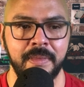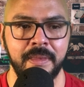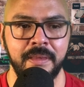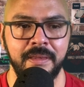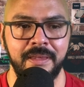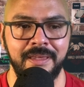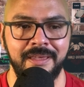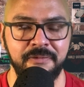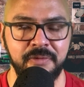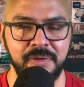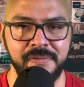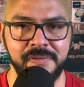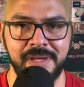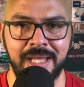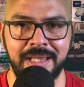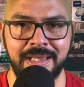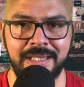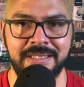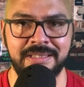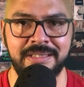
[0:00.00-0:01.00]
if we've got
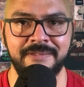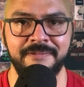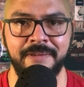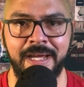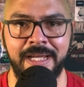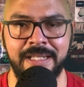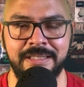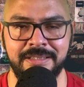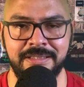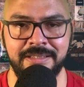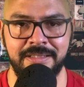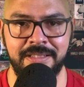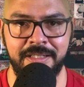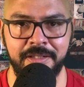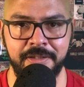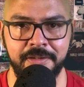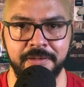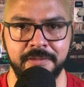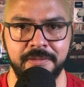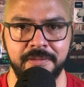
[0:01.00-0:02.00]
these devices
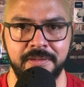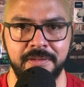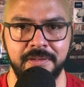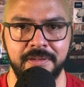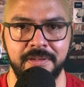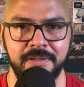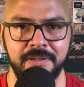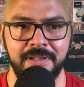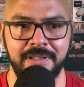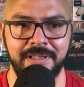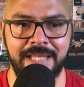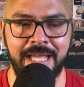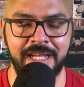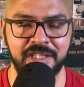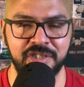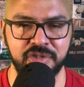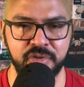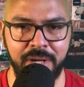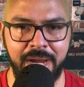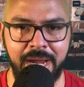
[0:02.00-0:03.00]
here that can
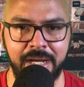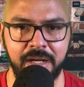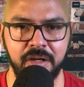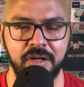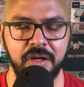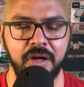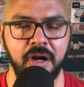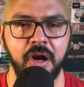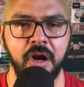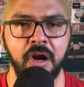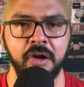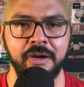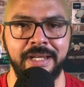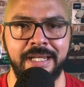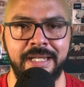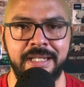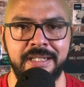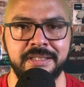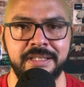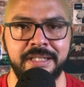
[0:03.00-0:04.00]
track our
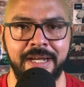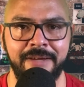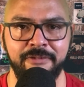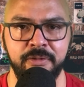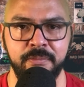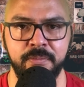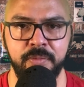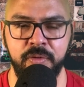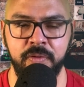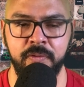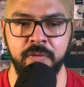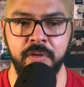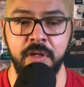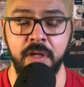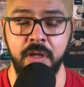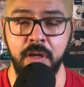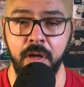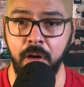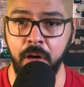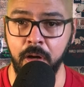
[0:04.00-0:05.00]
each and every move,
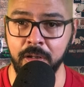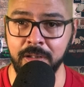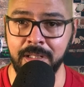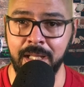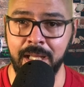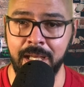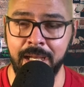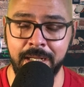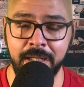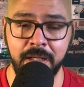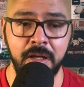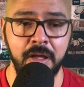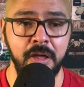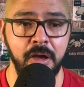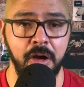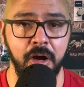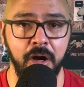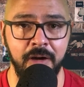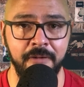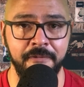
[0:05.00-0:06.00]
online,
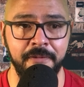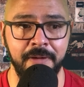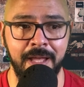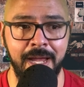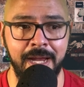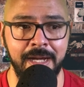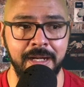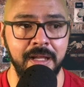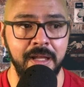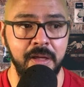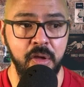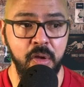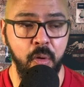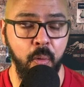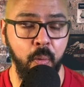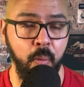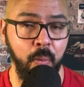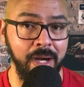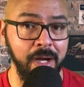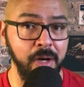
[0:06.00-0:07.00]
offline,
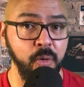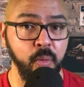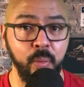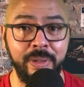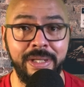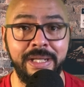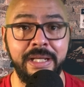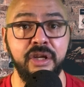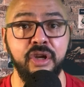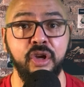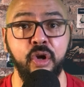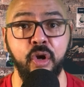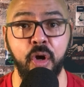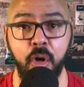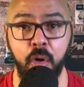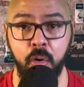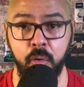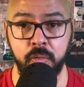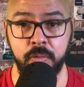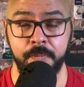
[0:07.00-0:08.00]
where we
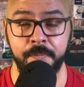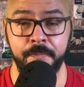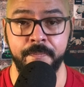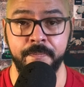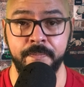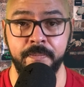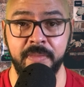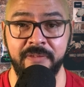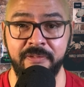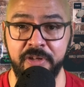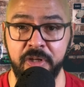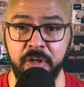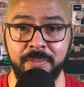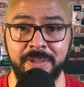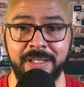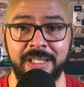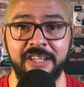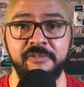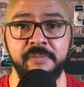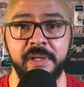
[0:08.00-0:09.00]
go. If you don't
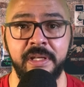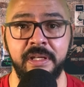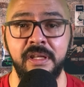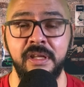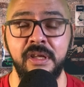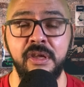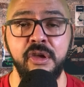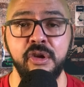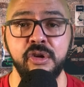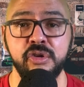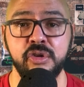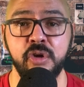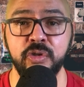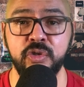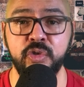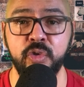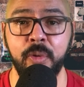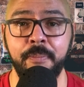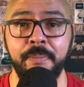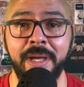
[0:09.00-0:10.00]
believe me, go to
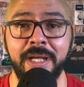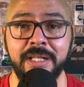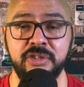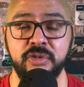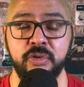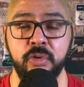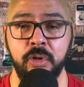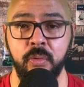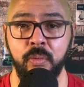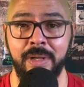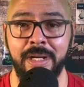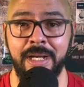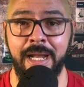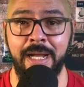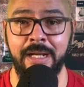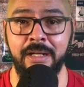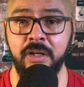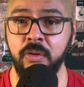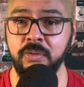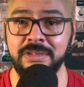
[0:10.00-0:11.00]
a pet store one day.
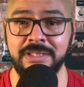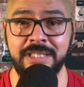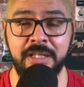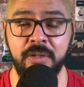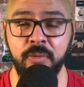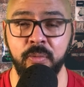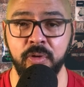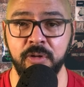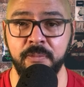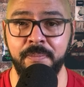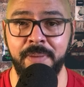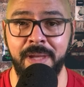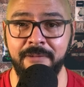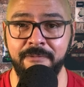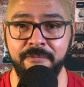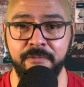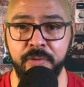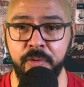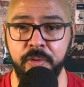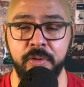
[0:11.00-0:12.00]
Don't say the word pet
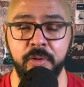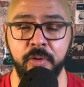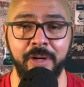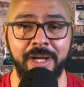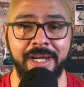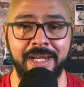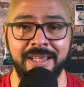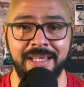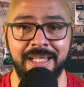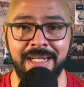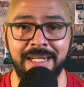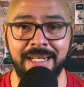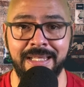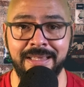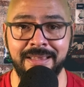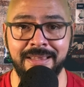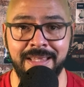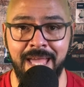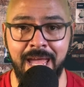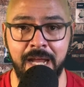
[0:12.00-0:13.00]
food or anything like
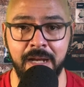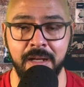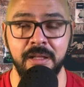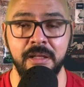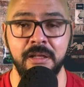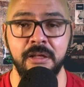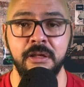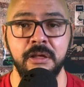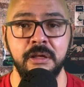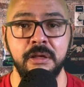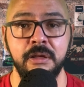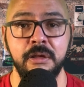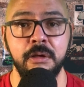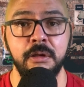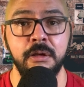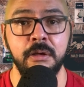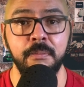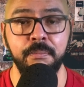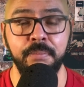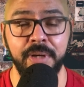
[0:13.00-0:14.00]
that,
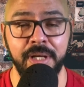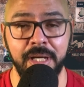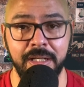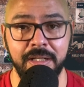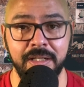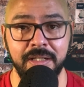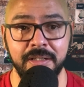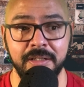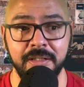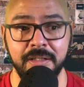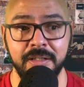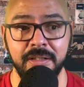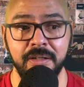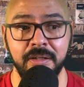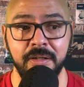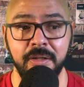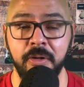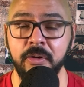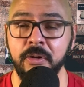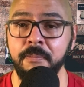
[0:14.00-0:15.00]
but
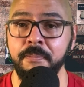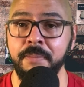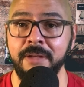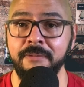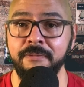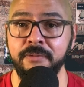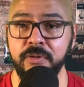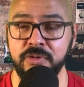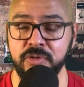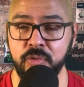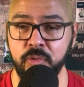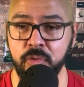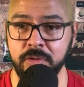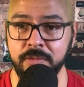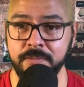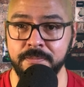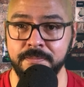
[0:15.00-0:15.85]
go to a pet food store.